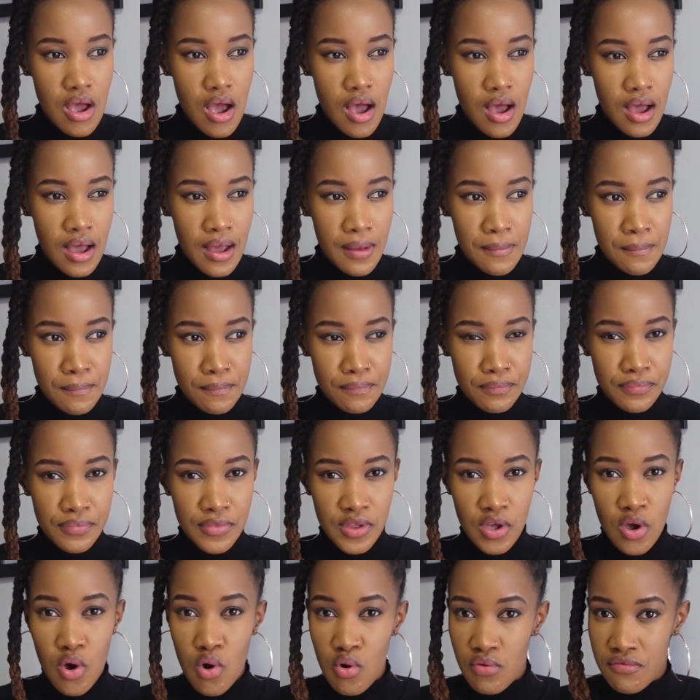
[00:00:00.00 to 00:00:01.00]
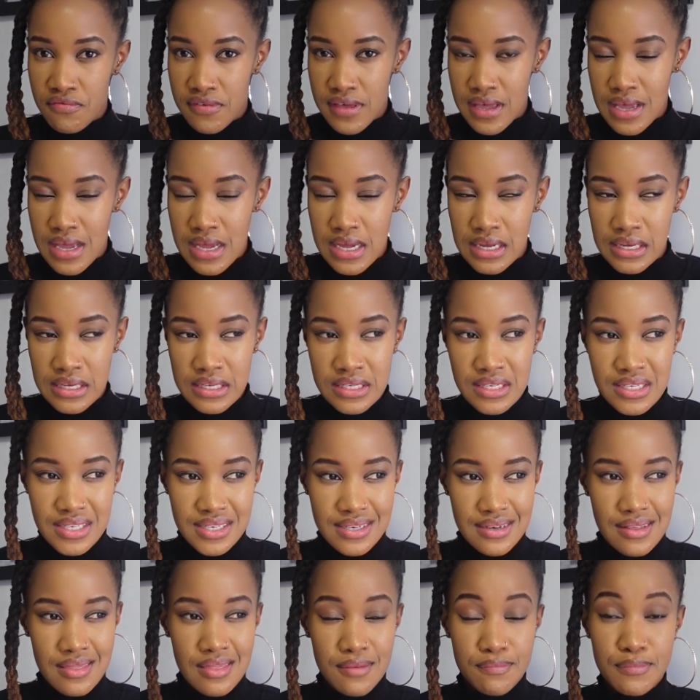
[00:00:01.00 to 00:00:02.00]

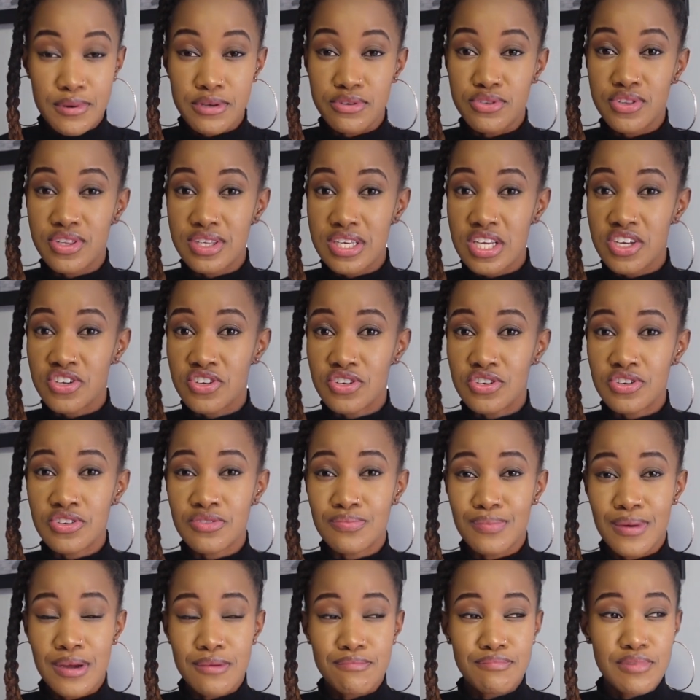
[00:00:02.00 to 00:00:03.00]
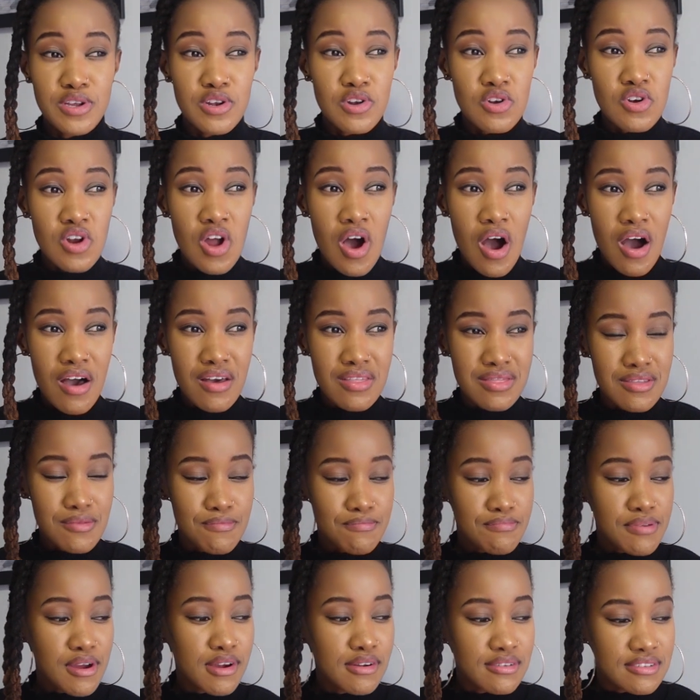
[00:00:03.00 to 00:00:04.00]
COVID, the procedures might be long, the
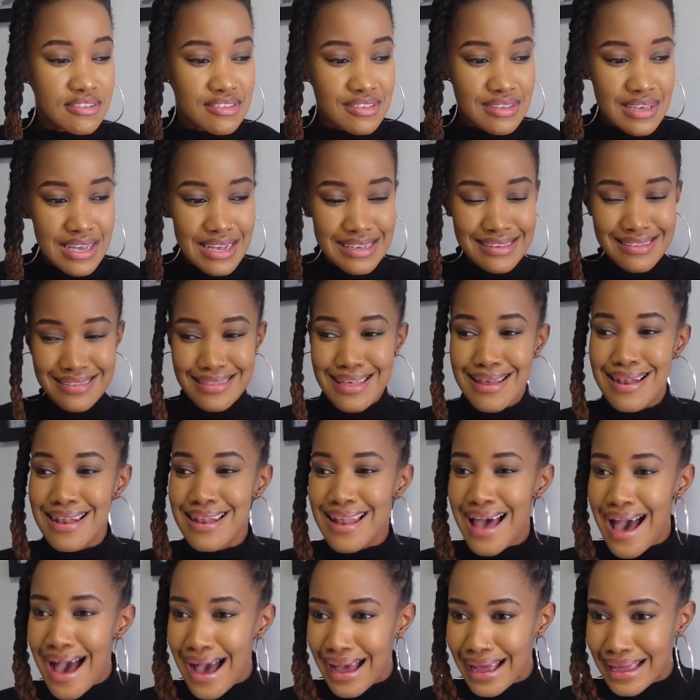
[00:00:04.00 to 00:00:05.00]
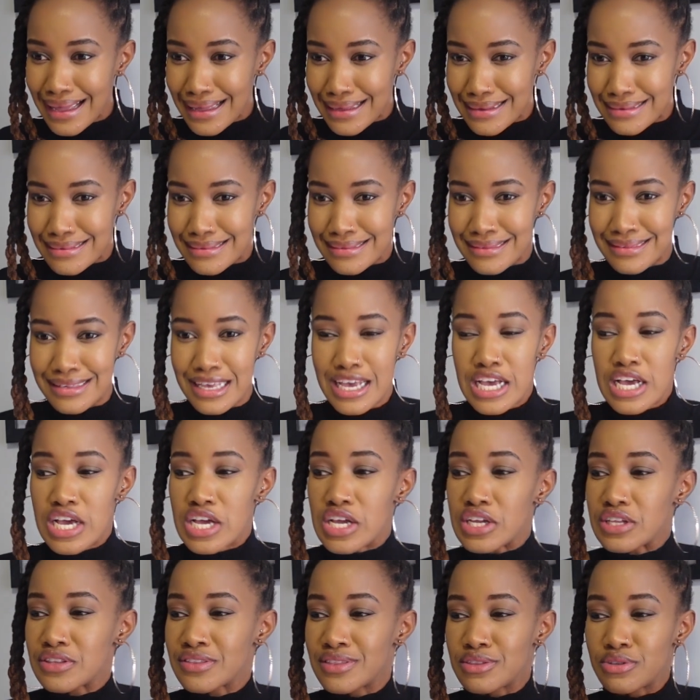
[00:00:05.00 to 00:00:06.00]
process, the lines,
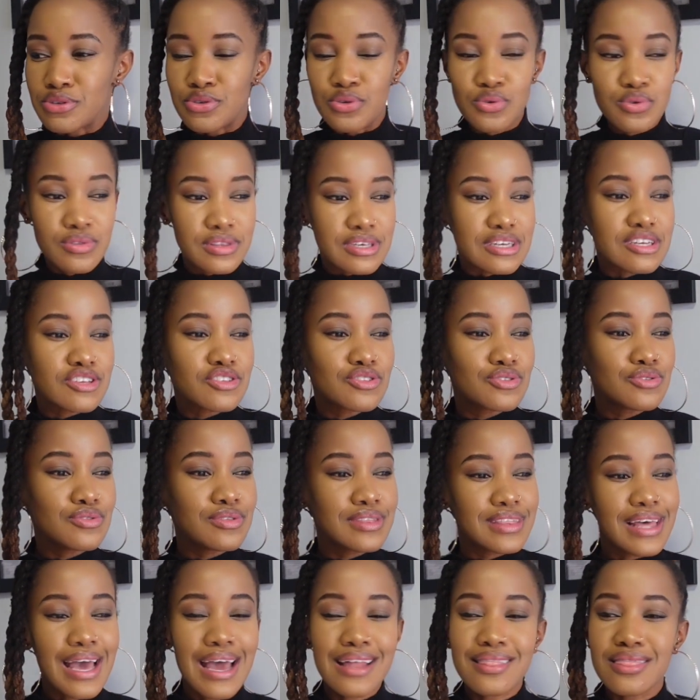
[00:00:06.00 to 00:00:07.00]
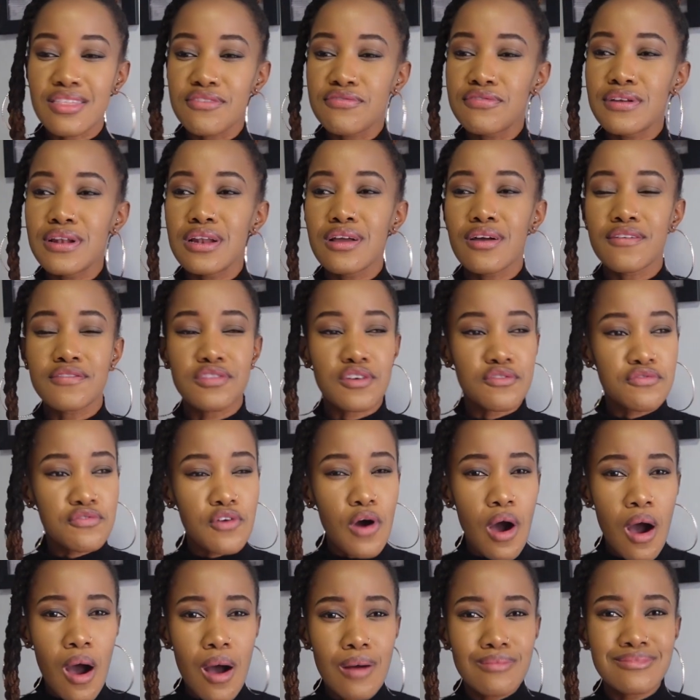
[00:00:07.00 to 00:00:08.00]
do this, do that, the filling of the
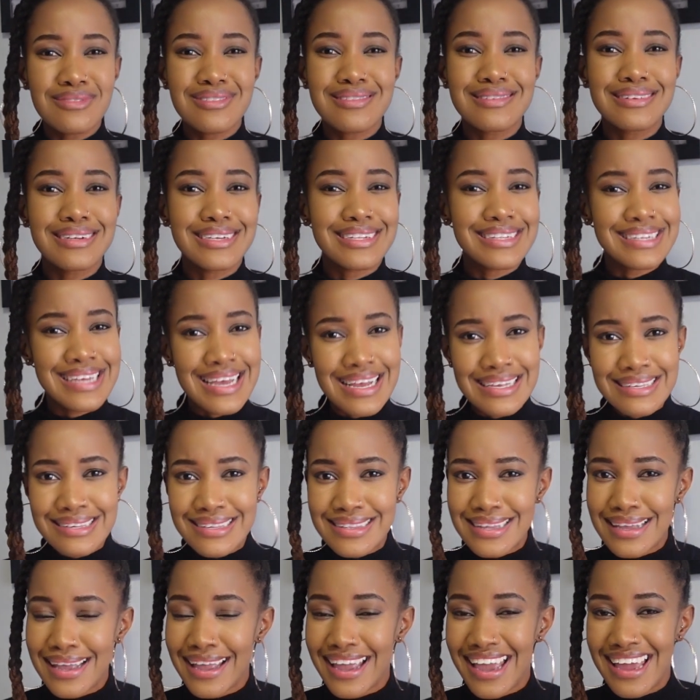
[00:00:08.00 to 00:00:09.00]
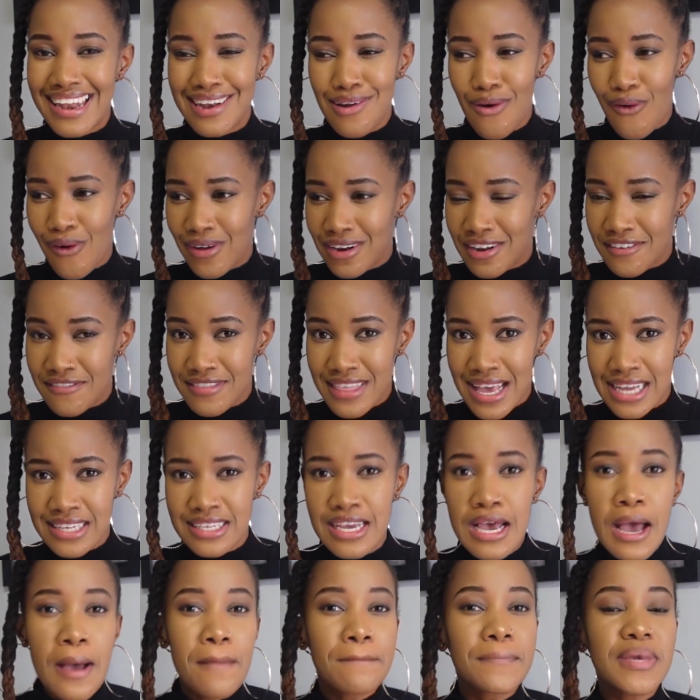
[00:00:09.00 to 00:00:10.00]
forms, the testing and all of that.
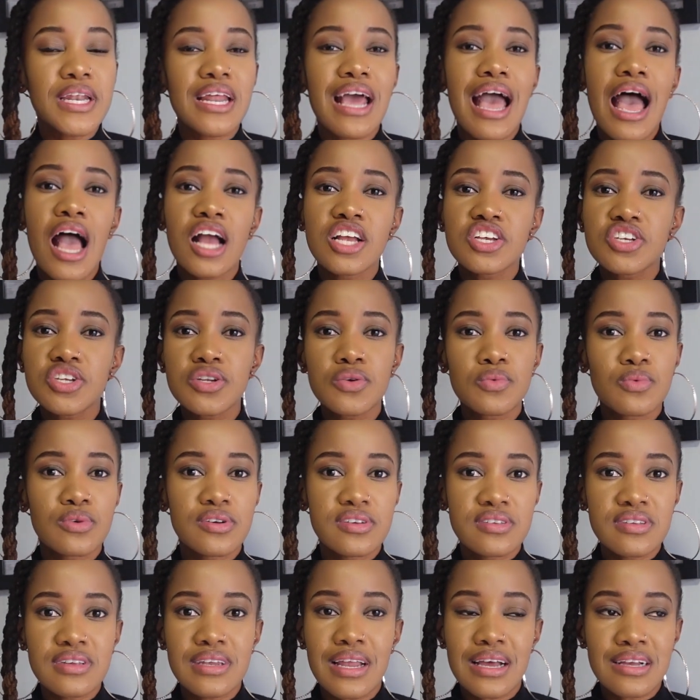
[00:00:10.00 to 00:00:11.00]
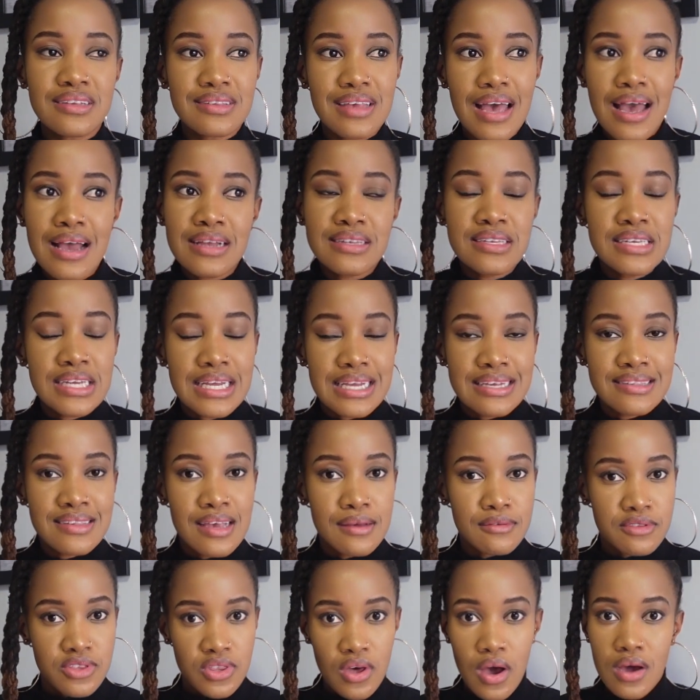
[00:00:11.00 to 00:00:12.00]
But it actually wasn't as hectic as
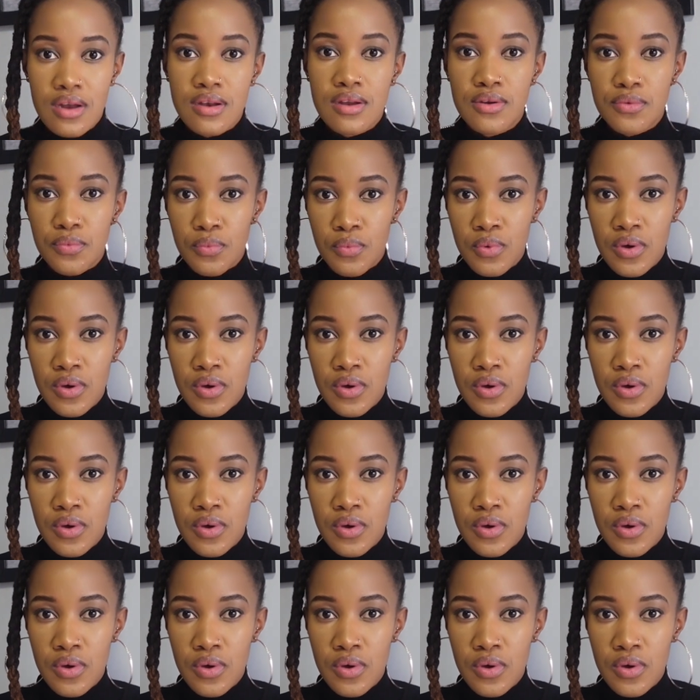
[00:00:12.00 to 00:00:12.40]
I thought it